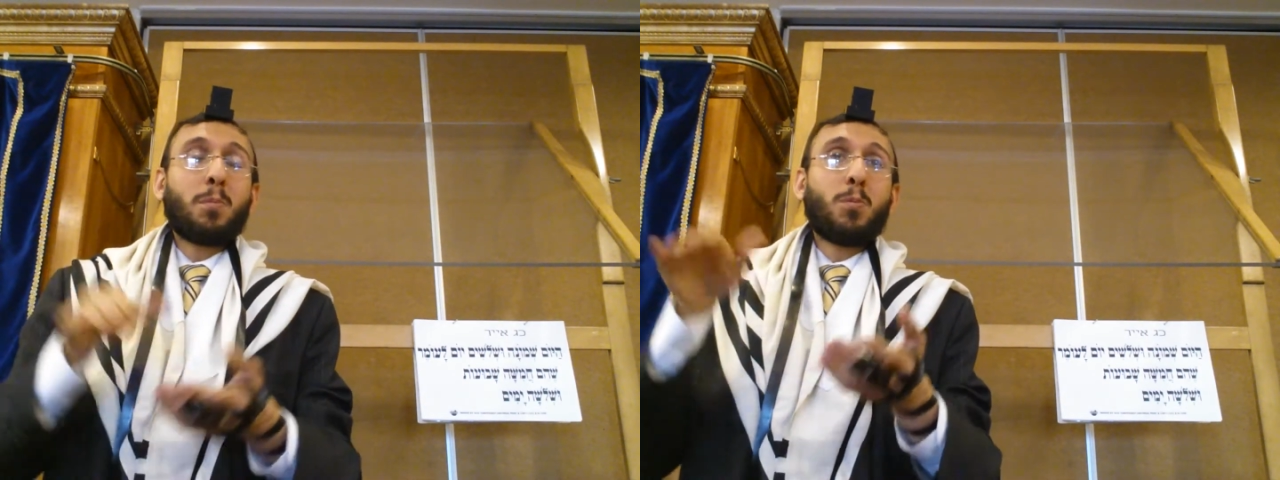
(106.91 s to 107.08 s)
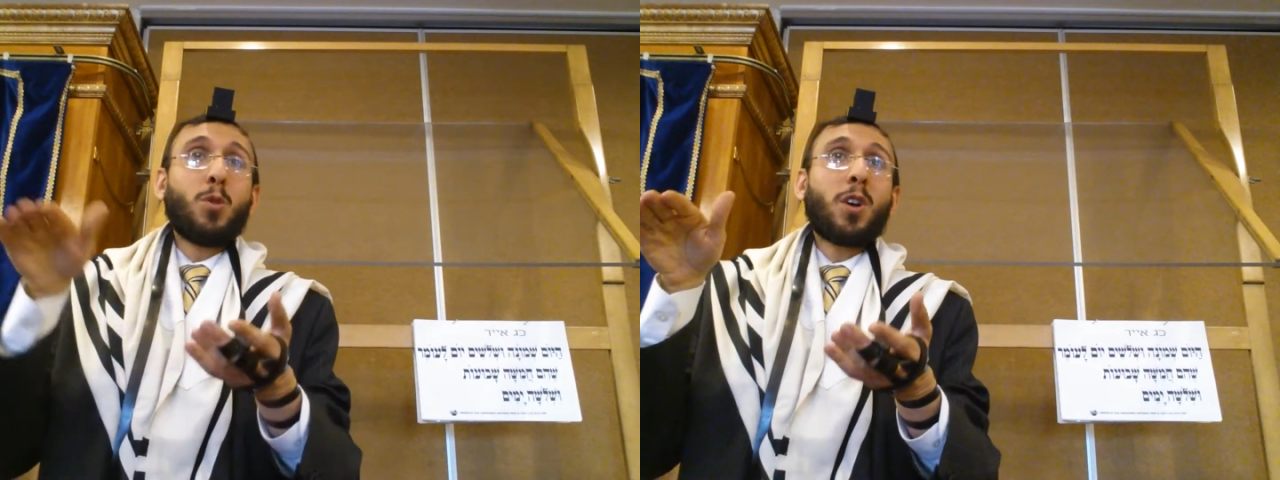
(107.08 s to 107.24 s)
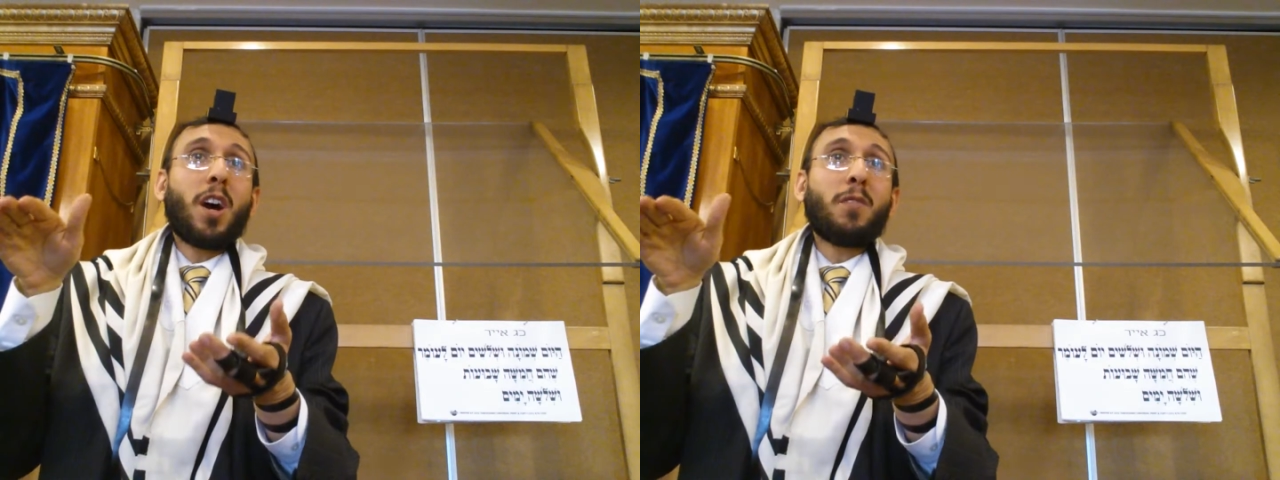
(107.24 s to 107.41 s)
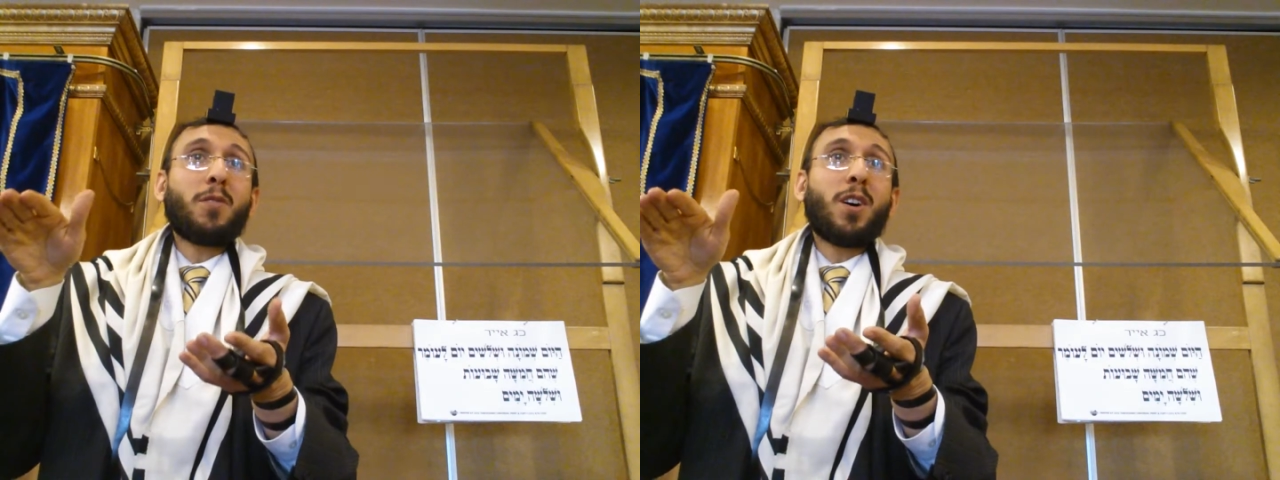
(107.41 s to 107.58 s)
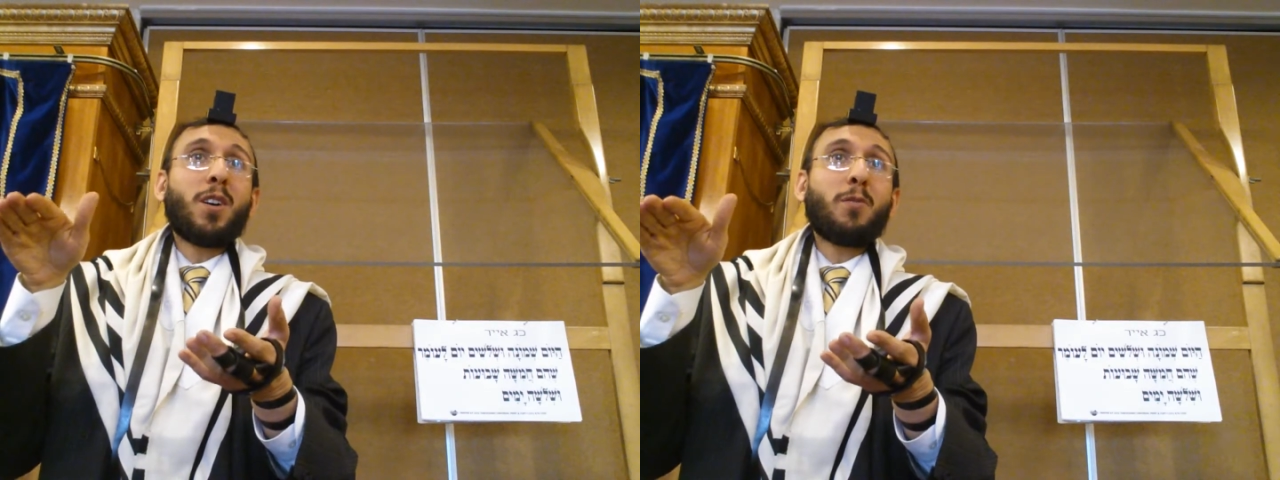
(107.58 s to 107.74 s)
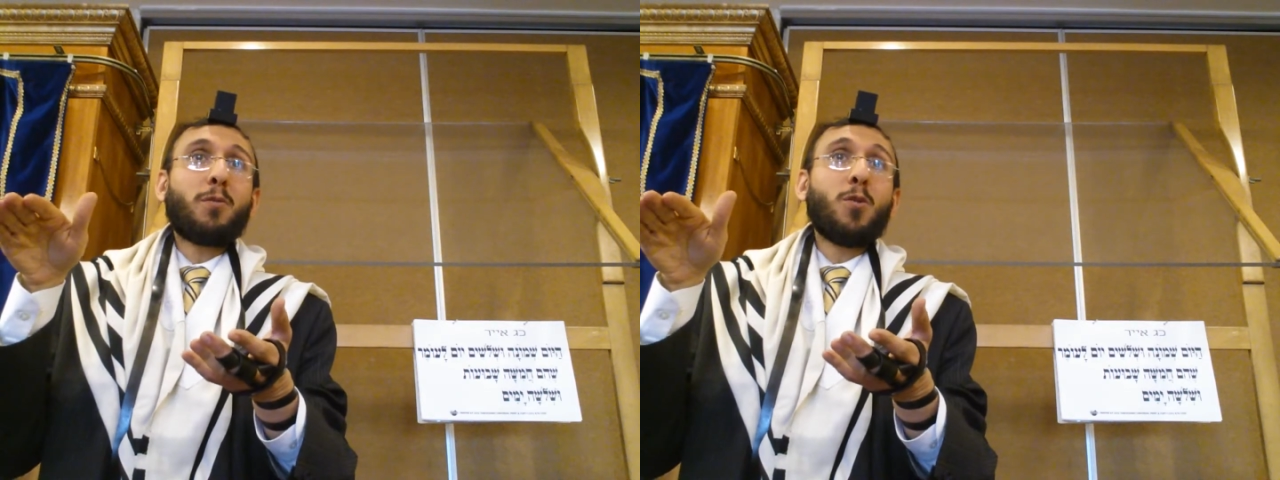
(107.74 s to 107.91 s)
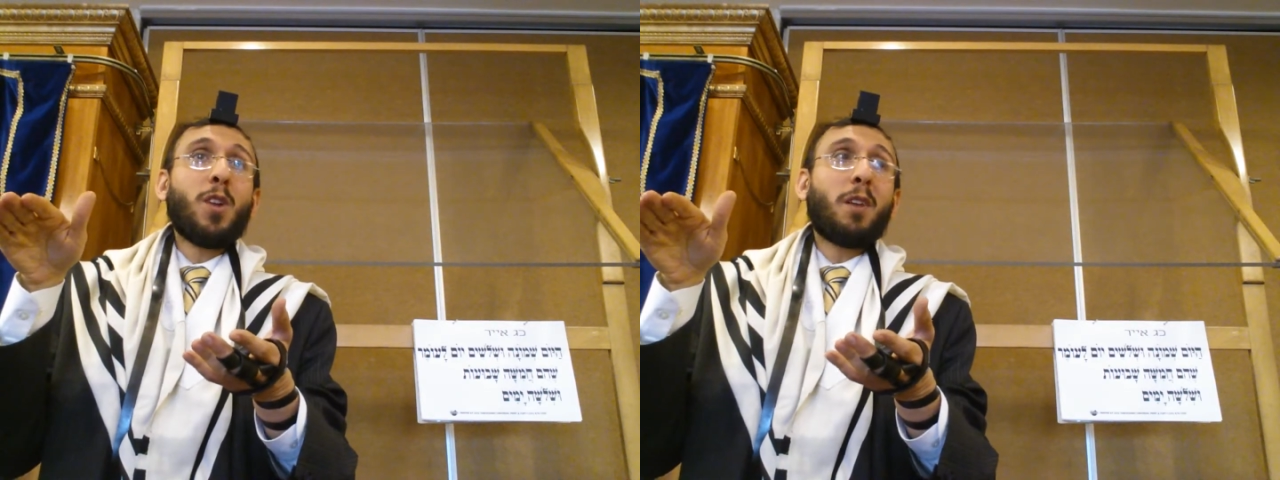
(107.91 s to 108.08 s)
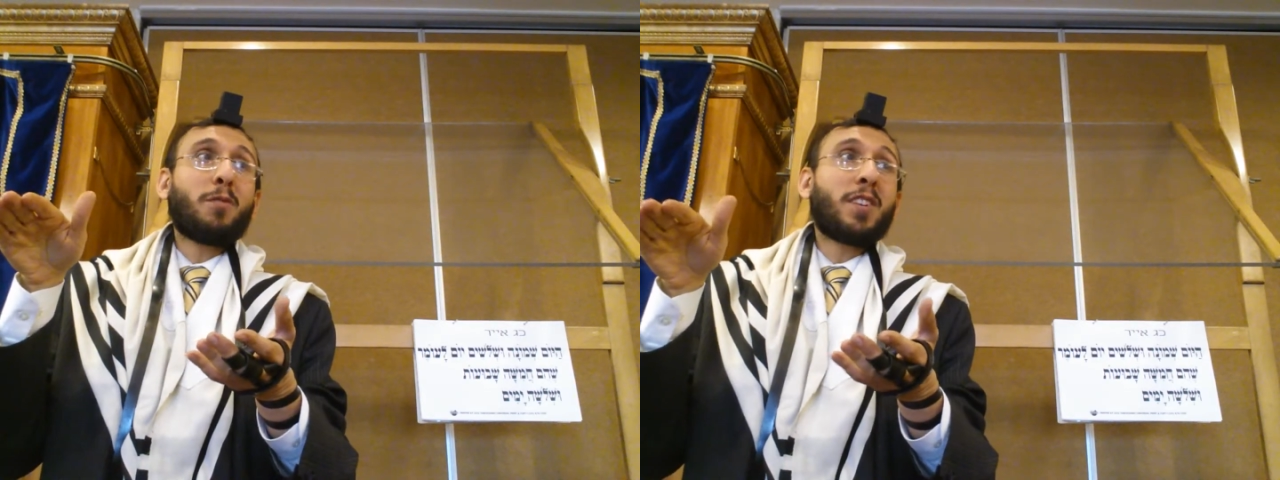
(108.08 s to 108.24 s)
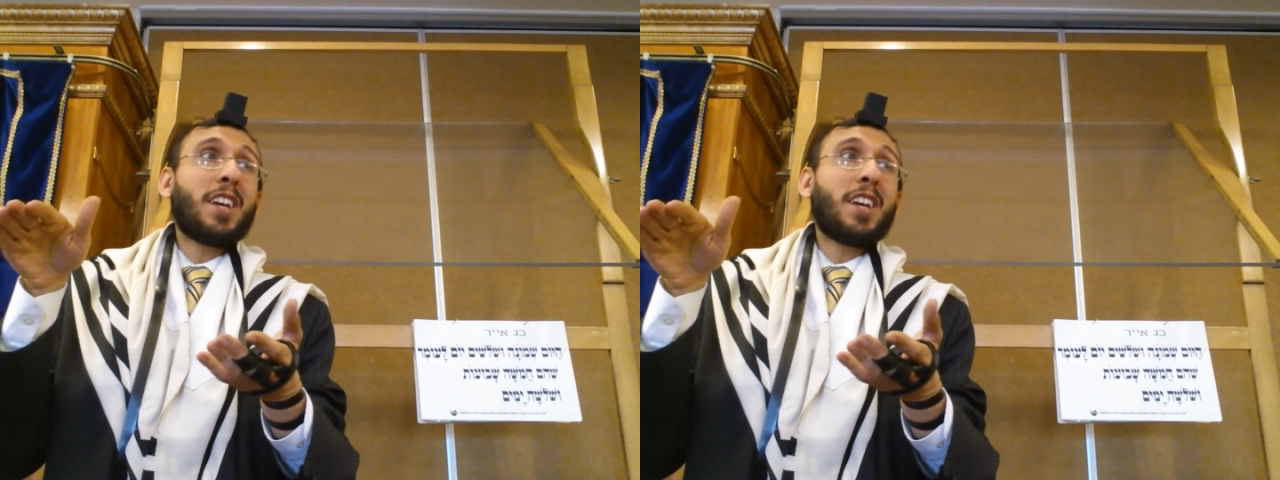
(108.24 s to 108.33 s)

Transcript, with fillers: book of uh, full of